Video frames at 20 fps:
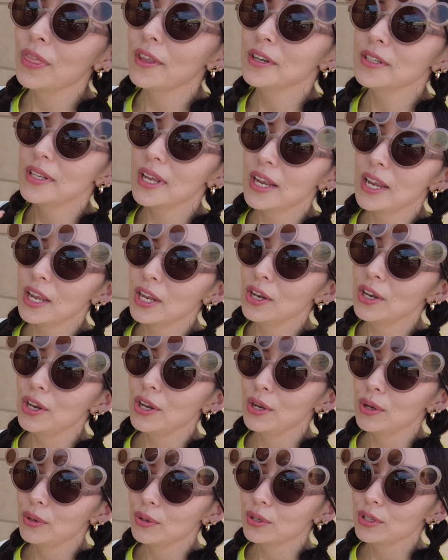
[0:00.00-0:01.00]
there's like a
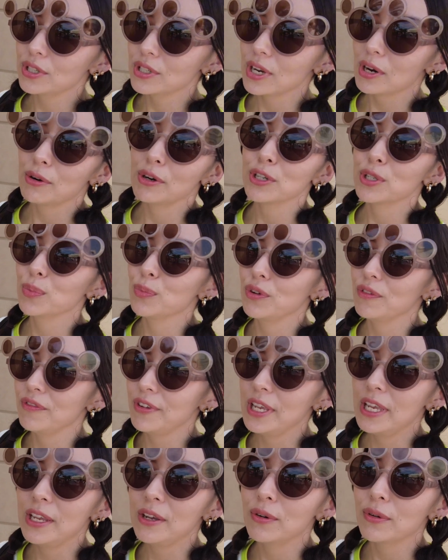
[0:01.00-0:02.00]
new Star Wars
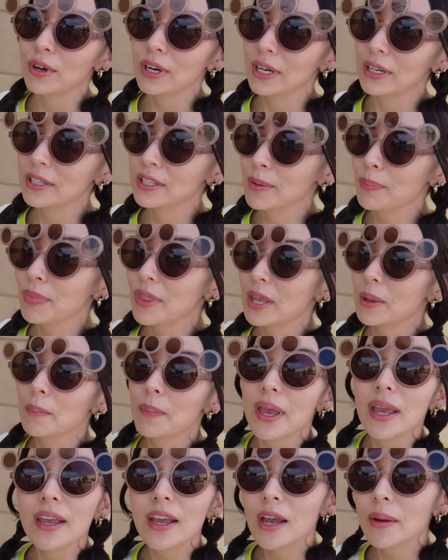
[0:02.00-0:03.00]
movie or something
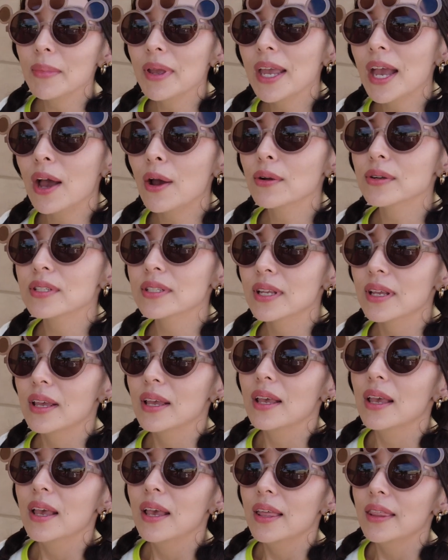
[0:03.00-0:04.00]
big coming out,
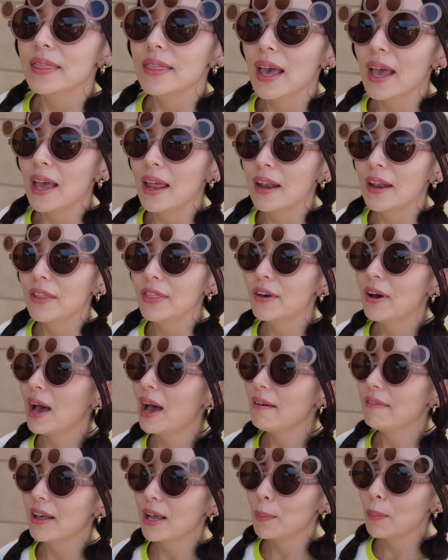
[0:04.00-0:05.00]
then they'll
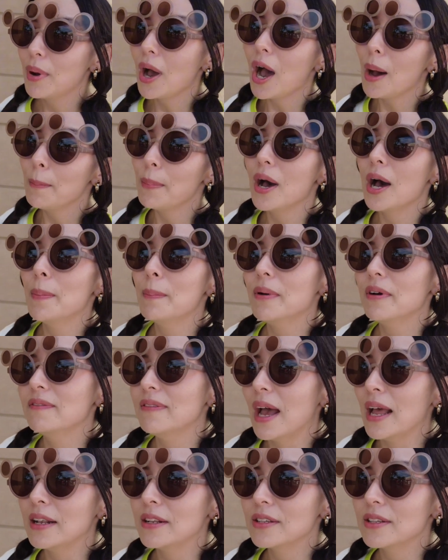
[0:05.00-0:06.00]
have like pop-up
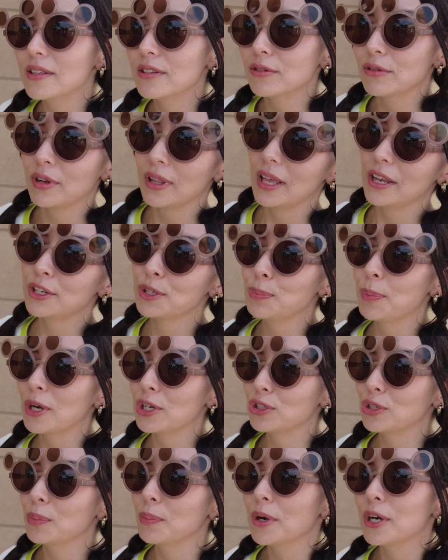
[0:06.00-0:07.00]
events or like
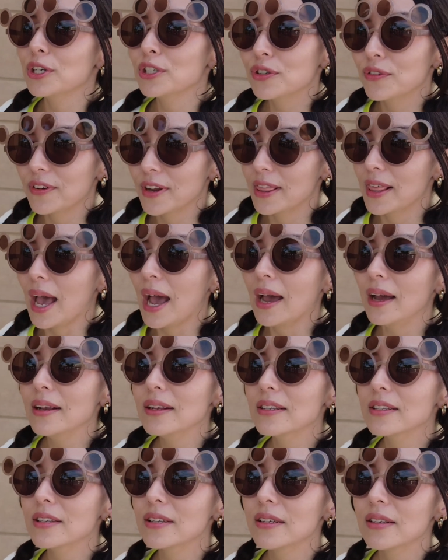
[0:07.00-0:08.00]
special merch for that.
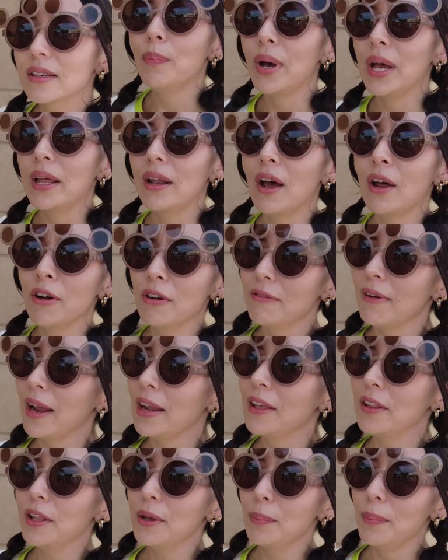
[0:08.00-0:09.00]
But on a
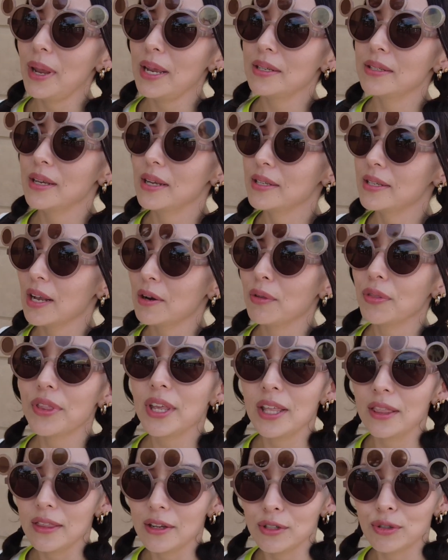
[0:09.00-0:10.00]
regular basis, I don't
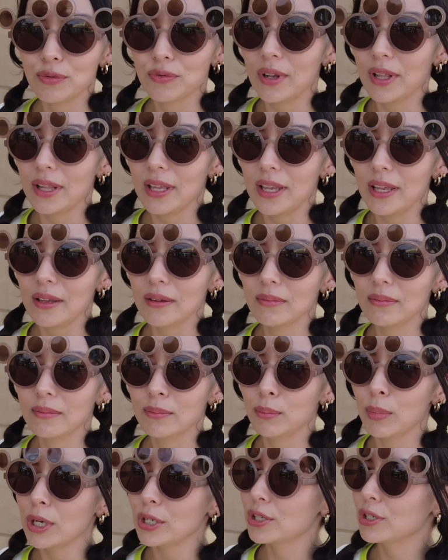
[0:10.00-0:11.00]
think there's really
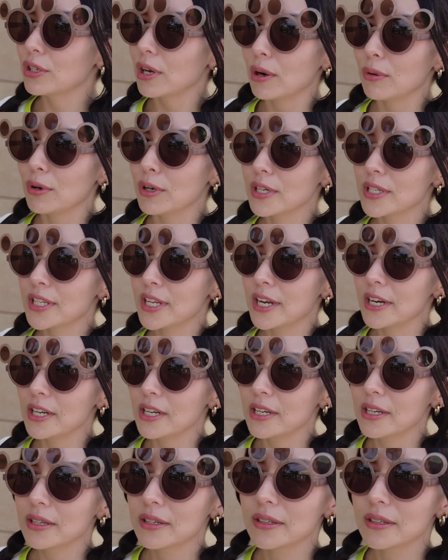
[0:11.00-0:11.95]
much Star Wars here.